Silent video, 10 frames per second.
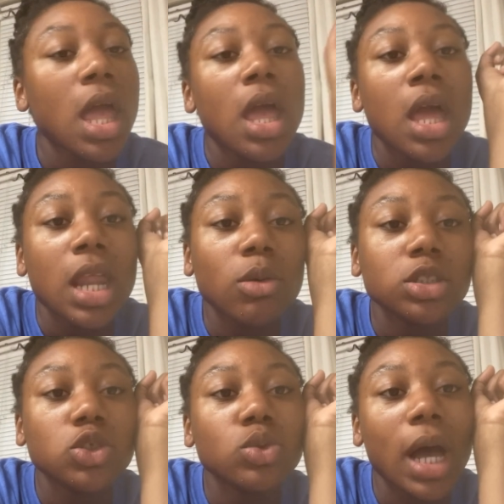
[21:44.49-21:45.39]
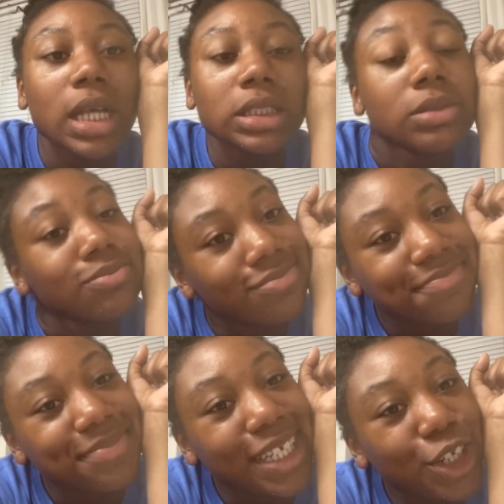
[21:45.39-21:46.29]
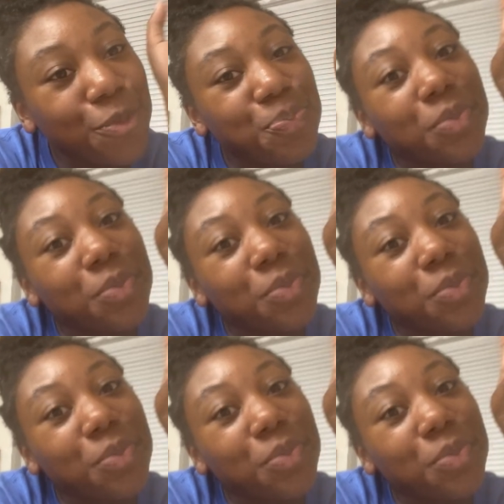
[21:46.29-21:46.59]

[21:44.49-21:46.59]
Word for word: And I will see you guys later.